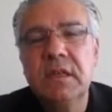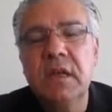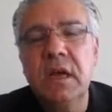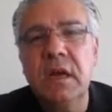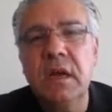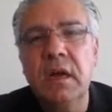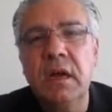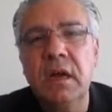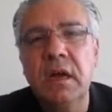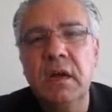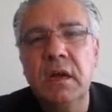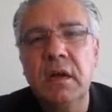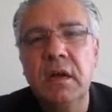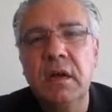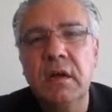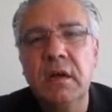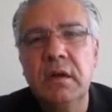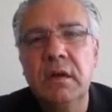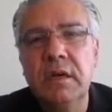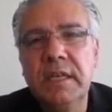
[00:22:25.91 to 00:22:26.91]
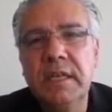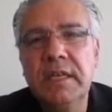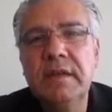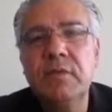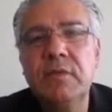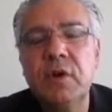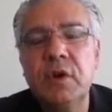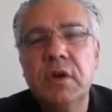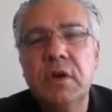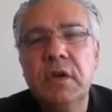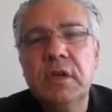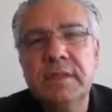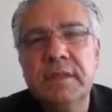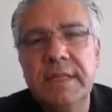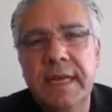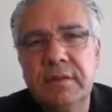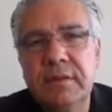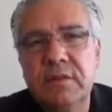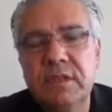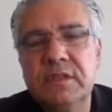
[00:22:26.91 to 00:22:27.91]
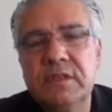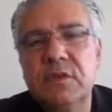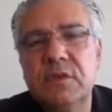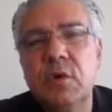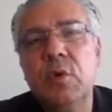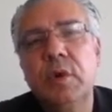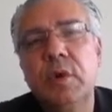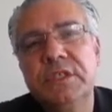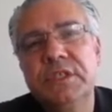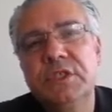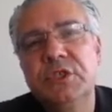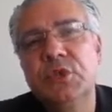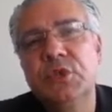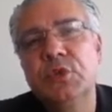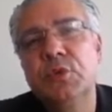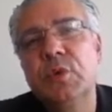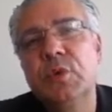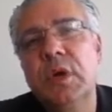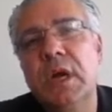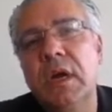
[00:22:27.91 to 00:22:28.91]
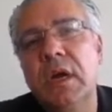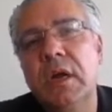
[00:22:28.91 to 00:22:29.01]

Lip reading: a lever that is going to